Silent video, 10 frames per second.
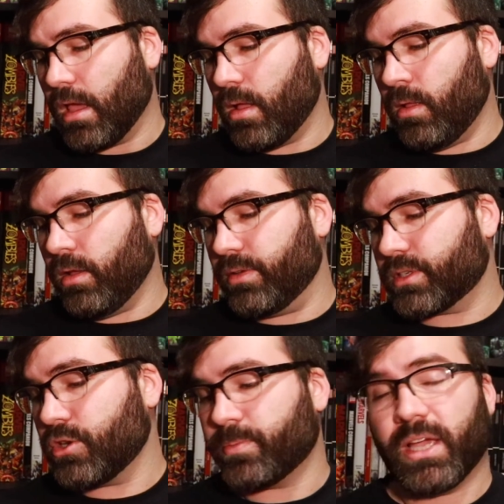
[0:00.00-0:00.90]

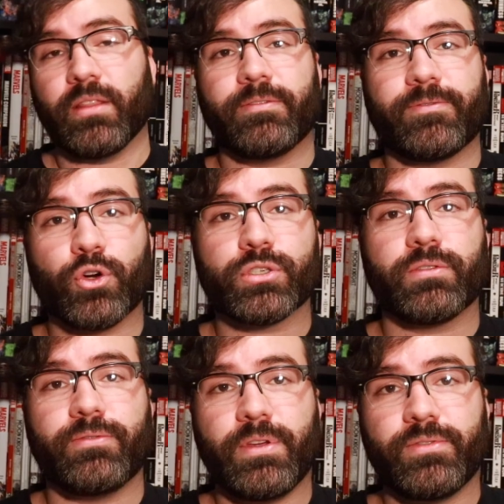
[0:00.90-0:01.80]
excuse me, and the first
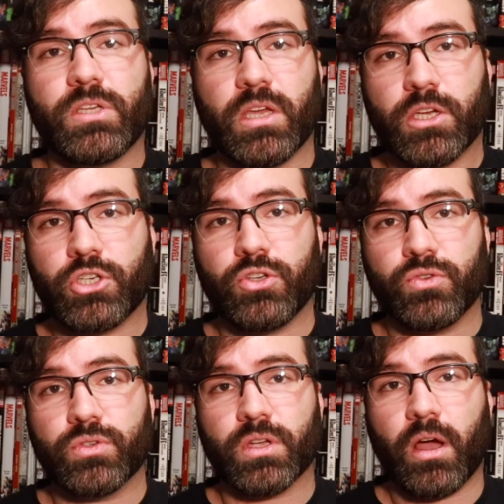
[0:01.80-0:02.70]
50
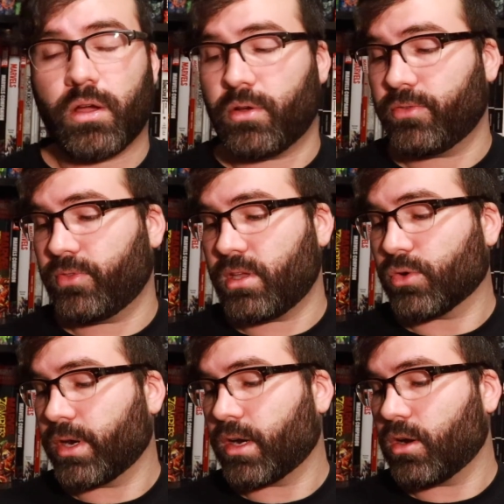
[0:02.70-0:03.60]
issues of the
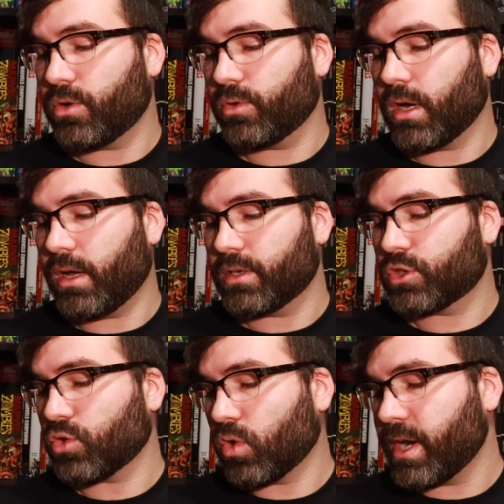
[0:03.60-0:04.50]
Green Arrow
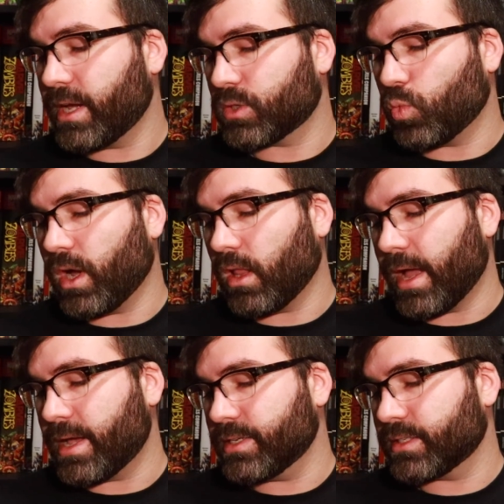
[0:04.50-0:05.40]
story, as well
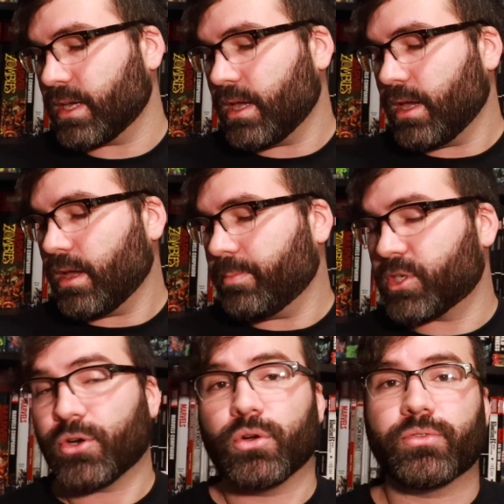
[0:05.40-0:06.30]
as
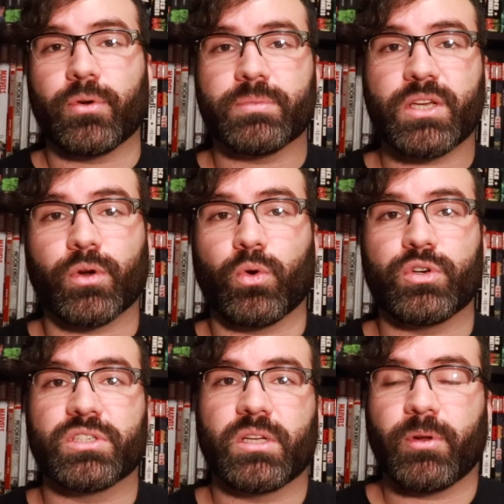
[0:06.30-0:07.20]
material from Secret
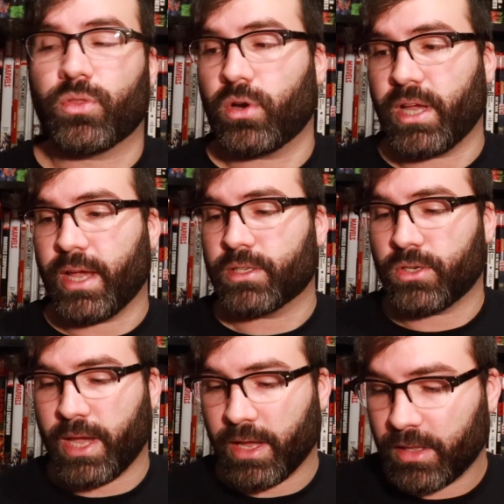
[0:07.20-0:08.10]
Origins number 38.
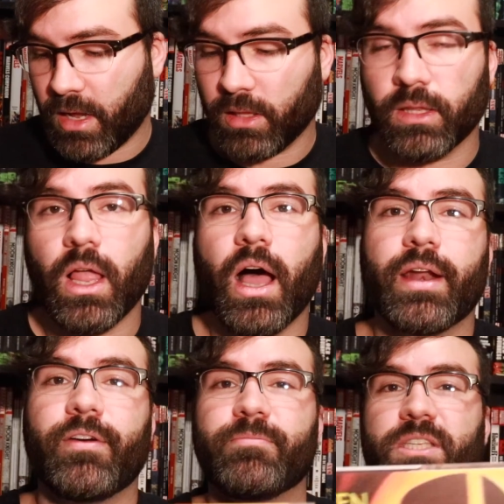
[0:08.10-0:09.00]
So yeah, a
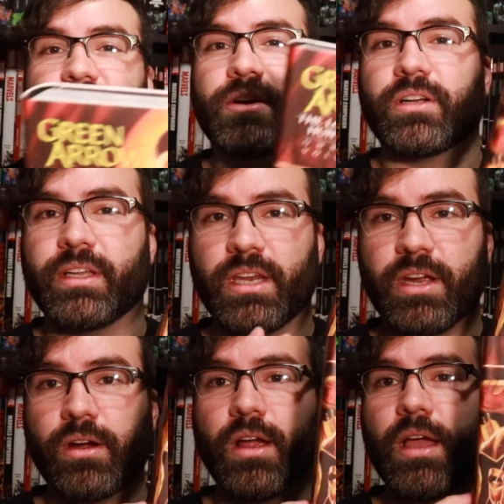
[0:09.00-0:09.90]
lot of material in
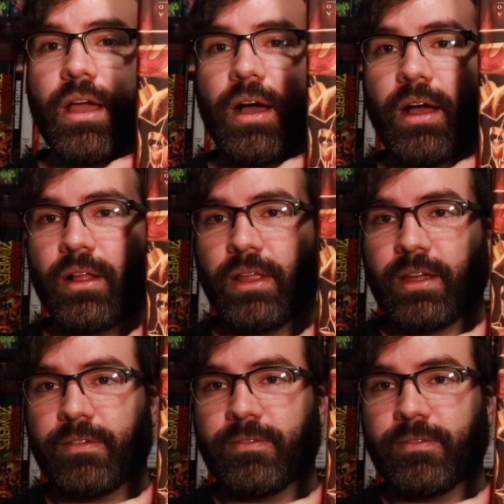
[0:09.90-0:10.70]
here, like